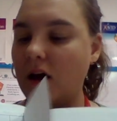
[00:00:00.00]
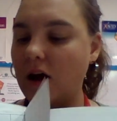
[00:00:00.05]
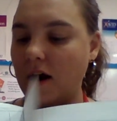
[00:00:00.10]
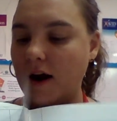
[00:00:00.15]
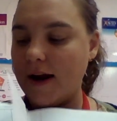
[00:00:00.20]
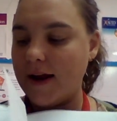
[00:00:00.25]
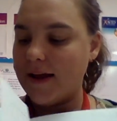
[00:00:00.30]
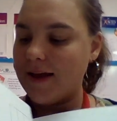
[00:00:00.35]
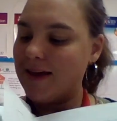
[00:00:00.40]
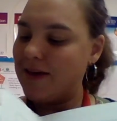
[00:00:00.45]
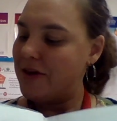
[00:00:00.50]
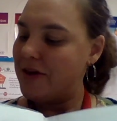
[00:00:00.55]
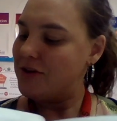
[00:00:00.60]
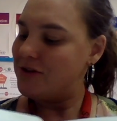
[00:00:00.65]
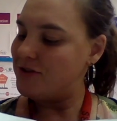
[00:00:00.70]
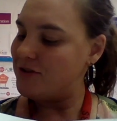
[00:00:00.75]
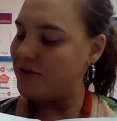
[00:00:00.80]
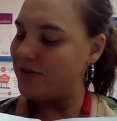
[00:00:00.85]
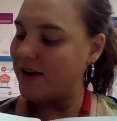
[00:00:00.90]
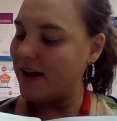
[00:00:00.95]
All right,
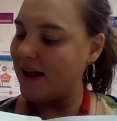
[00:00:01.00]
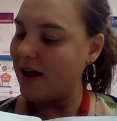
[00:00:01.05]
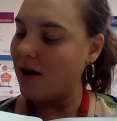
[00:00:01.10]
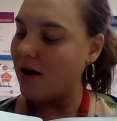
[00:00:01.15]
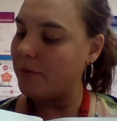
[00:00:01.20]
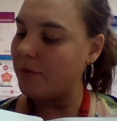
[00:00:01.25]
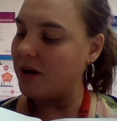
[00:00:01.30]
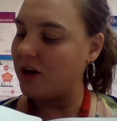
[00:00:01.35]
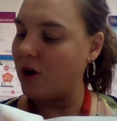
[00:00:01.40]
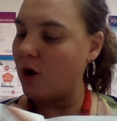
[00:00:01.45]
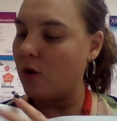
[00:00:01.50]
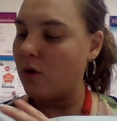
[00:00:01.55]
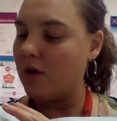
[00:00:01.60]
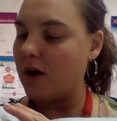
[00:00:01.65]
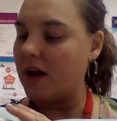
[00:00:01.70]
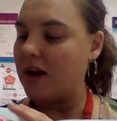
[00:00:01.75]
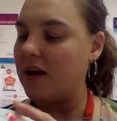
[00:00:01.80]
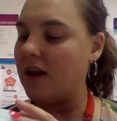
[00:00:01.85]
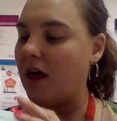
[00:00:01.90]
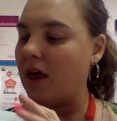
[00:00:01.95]
so now I'm going to go
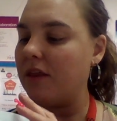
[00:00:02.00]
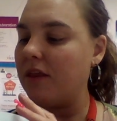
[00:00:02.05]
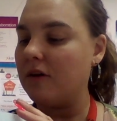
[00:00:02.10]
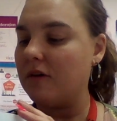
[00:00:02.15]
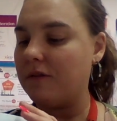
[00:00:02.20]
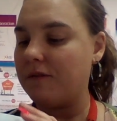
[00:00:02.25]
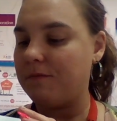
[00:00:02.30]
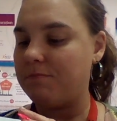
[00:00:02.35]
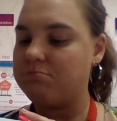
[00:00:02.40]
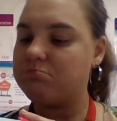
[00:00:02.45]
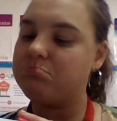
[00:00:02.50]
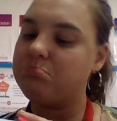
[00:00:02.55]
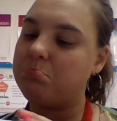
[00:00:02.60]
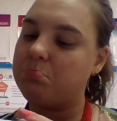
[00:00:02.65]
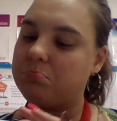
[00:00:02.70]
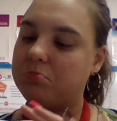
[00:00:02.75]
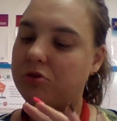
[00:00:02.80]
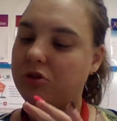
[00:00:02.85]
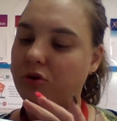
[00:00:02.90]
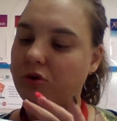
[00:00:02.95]
another
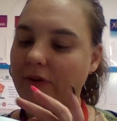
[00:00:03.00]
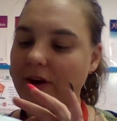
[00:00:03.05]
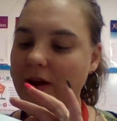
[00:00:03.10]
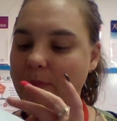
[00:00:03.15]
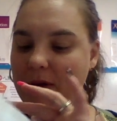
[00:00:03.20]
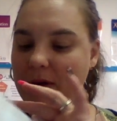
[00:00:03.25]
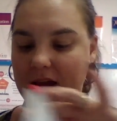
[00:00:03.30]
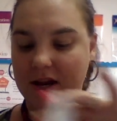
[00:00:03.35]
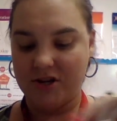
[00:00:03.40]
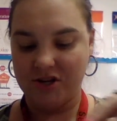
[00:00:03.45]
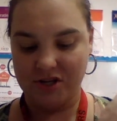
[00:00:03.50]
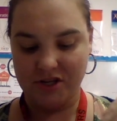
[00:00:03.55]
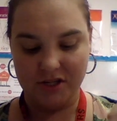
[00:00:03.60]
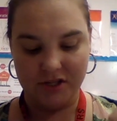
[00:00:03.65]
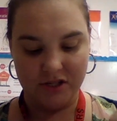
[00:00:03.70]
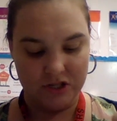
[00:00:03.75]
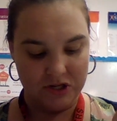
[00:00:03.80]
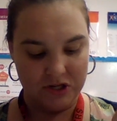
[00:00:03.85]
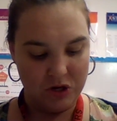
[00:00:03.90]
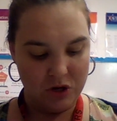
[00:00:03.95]
3
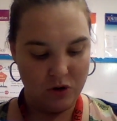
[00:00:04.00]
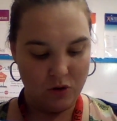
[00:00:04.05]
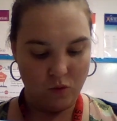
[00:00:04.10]
pages.